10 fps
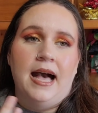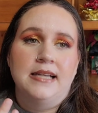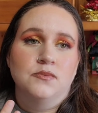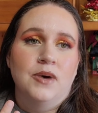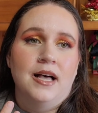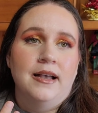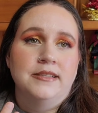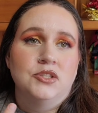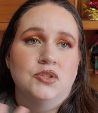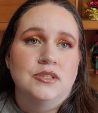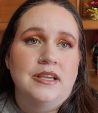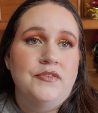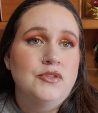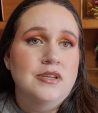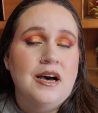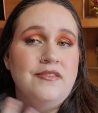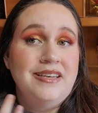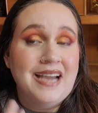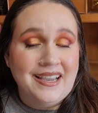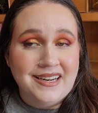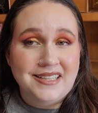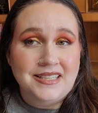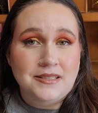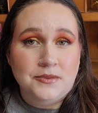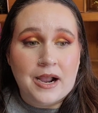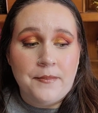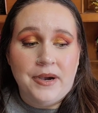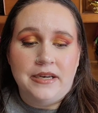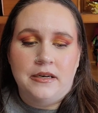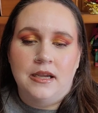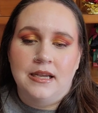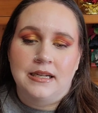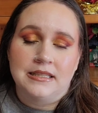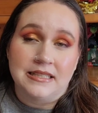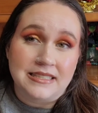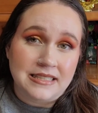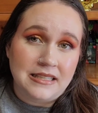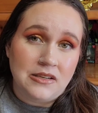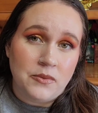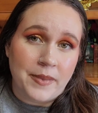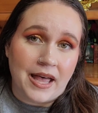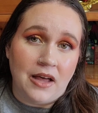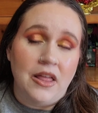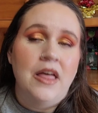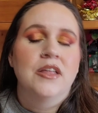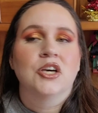As well as if you still have not yet hit that subscribe button, click the little bell.